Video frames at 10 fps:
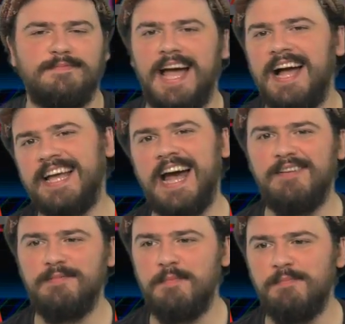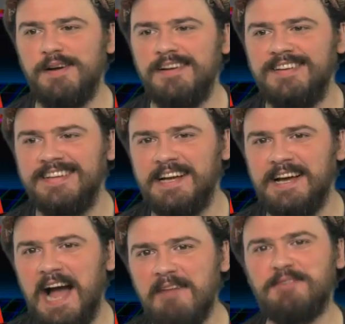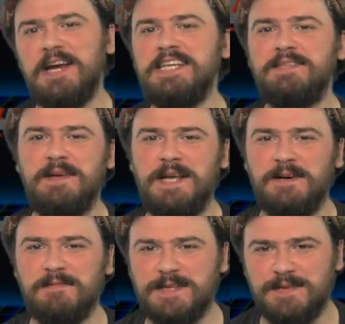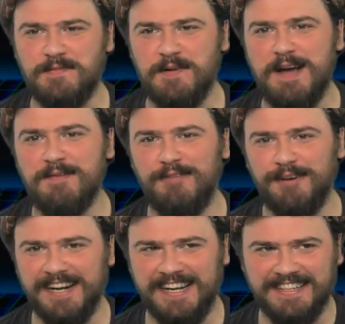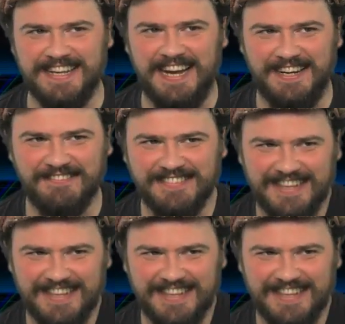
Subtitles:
I can't remember. I'm trying to speed up because I'm aware we're running out of time.